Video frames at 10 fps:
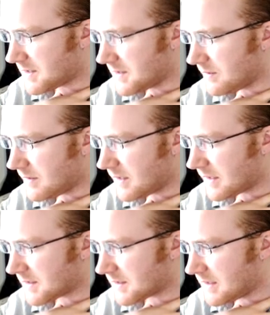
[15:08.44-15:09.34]
do
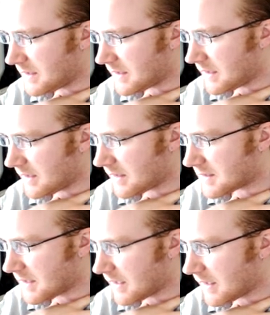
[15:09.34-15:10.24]
this, he connects,
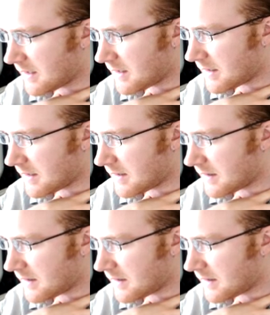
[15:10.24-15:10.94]
I cut.